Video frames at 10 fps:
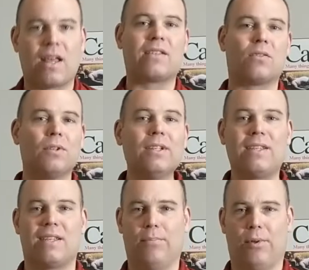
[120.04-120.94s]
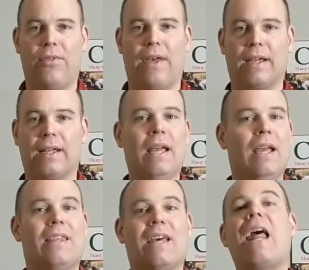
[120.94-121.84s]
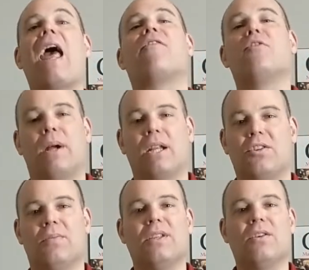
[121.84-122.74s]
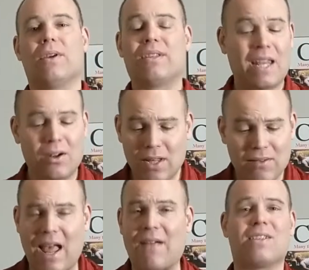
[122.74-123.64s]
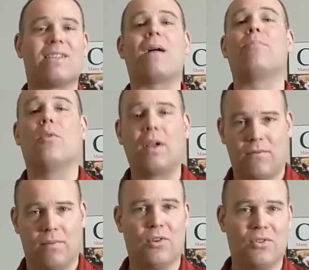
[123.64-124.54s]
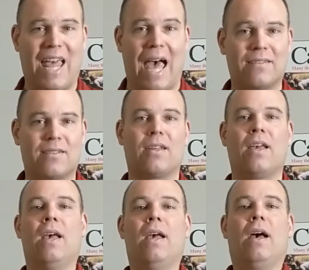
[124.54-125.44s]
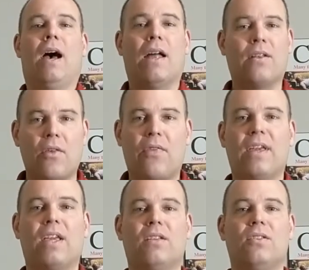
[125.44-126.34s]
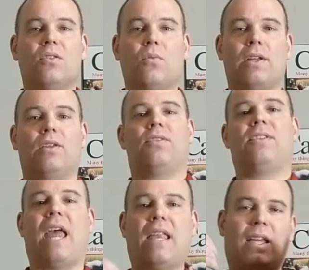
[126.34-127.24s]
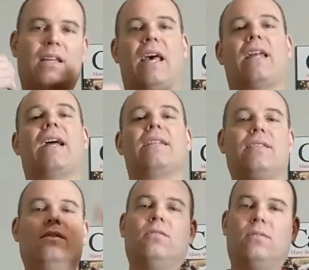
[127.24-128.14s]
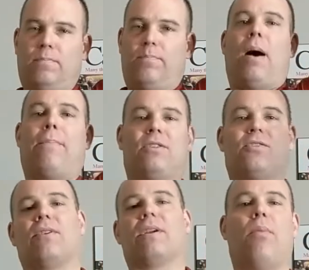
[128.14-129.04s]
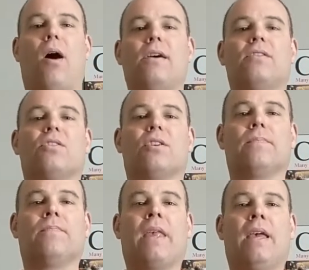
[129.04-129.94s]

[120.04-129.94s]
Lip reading: So that's a really simple thing that everybody should be doing, and they don't even have to step away from their desk. Another thing you can do while you're standing in that ideal puppet string posture